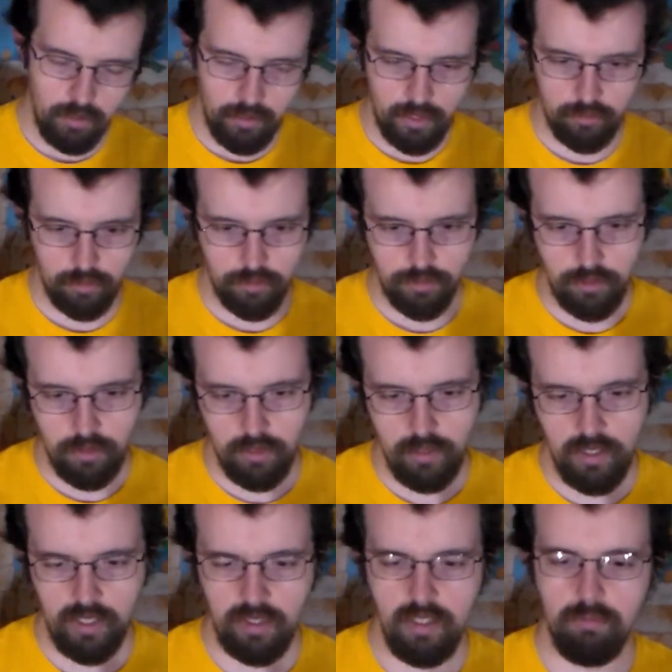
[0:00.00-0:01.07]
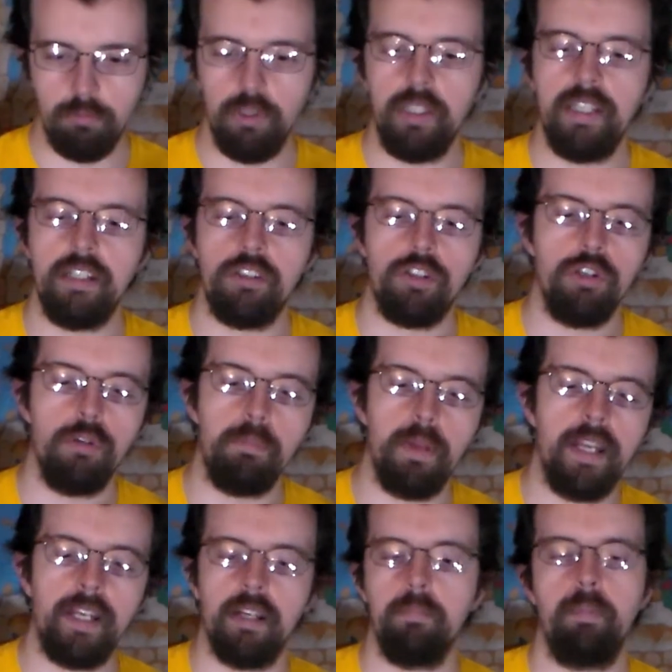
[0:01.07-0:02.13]
Now, there's nothing really too
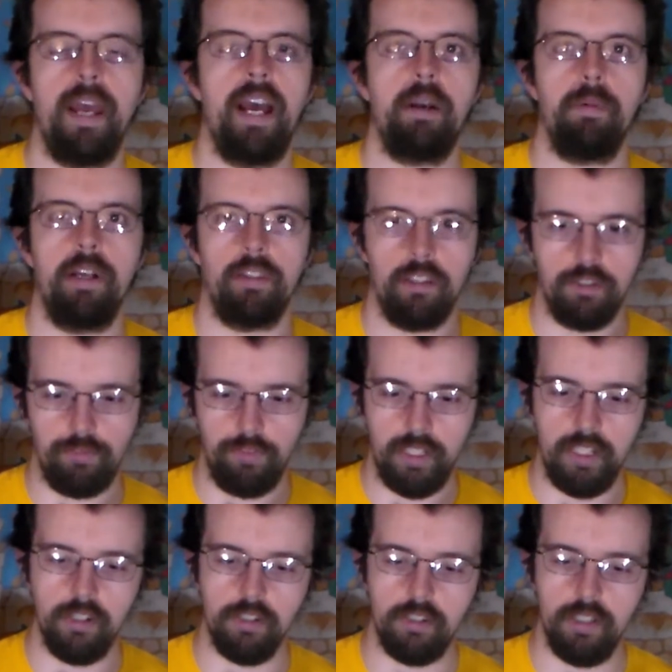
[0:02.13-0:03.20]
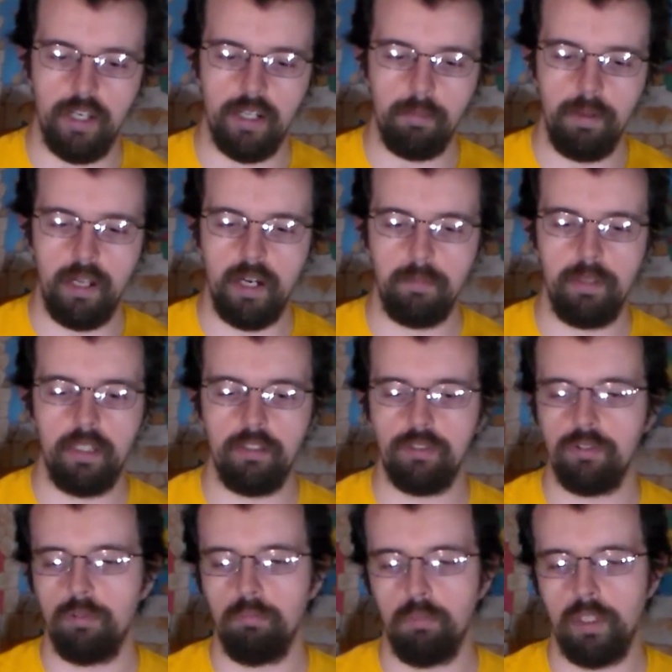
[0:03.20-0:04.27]
big and bad about this figure to talk about. I mean,
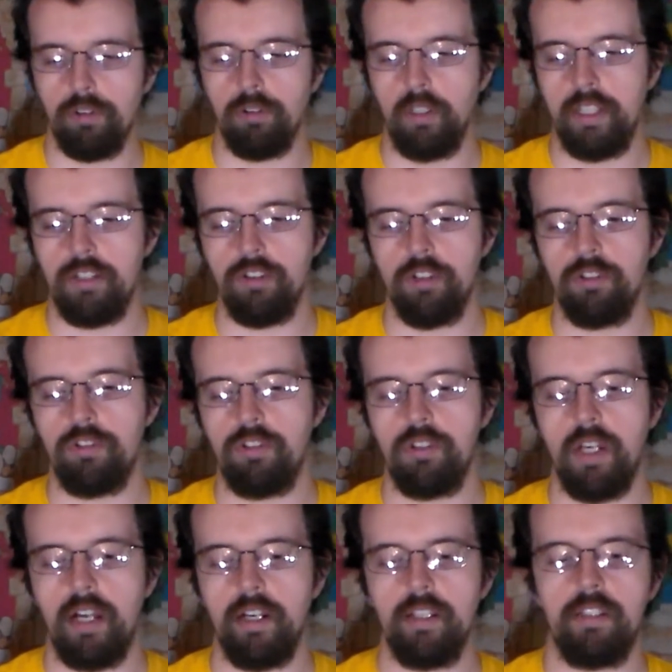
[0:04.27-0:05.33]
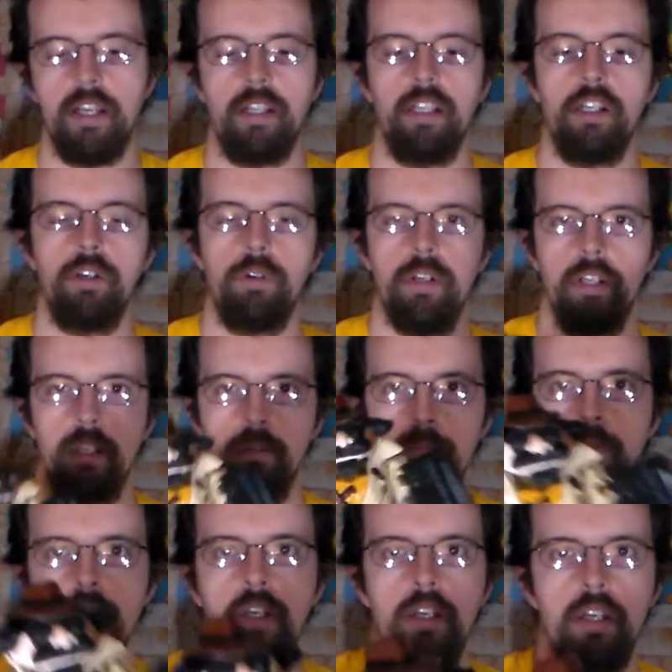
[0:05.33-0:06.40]
it's literally just Donatello in a
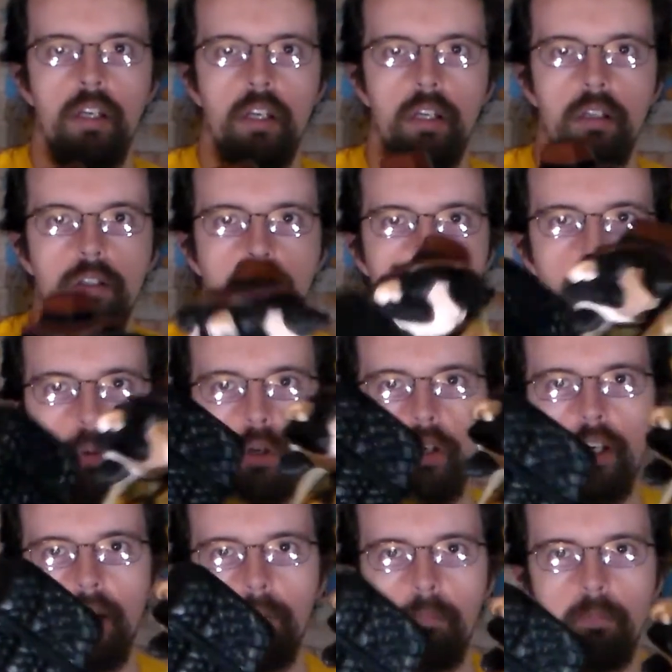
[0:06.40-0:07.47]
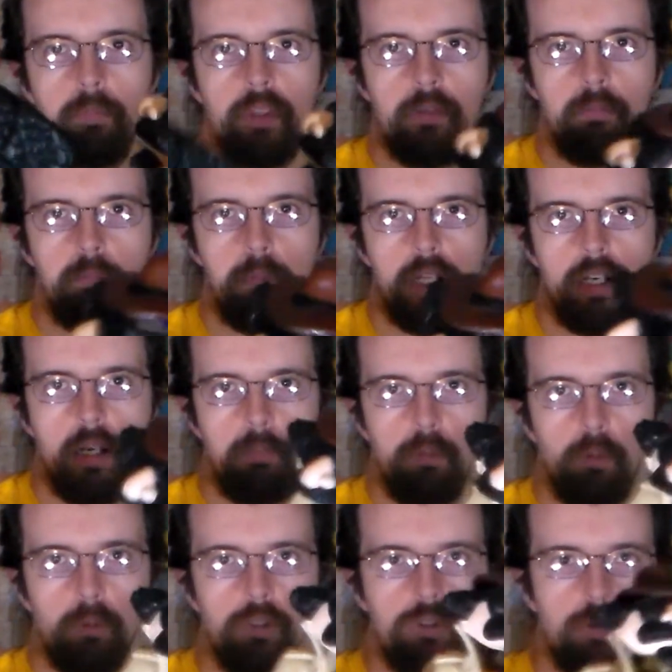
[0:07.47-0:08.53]
torn up, beat
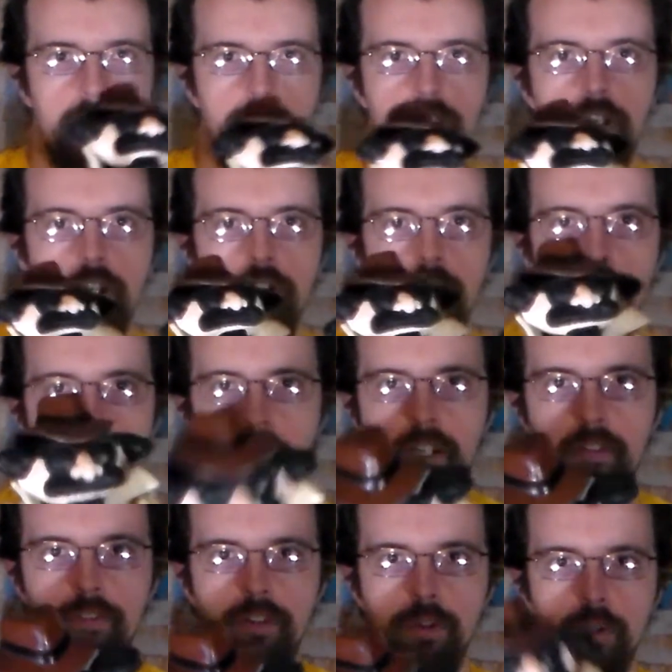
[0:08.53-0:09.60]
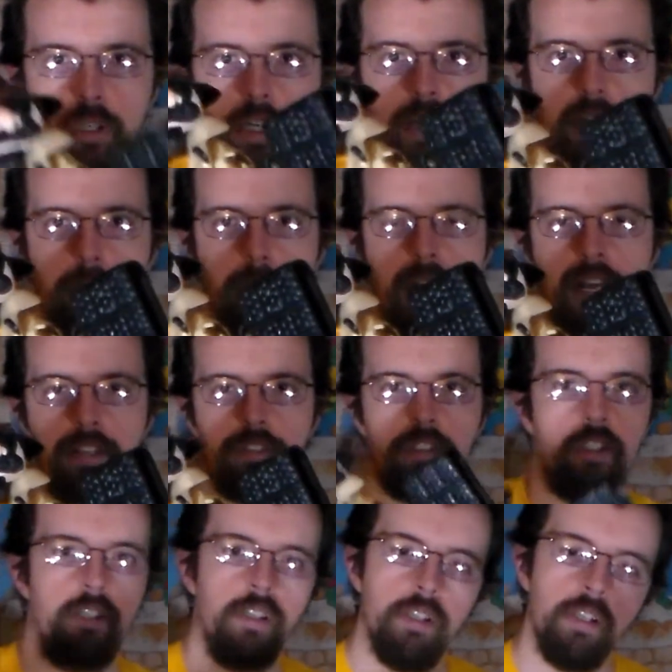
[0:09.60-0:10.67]
up old trench coat wearing a fedora and a
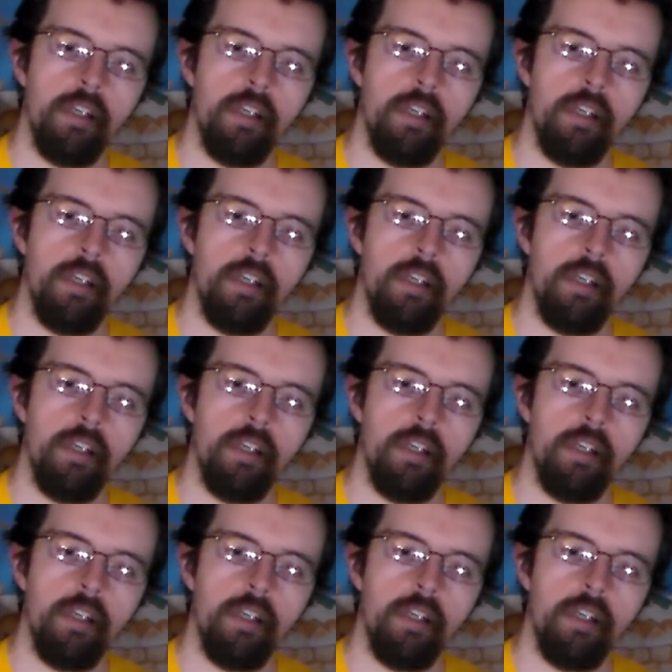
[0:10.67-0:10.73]
mask.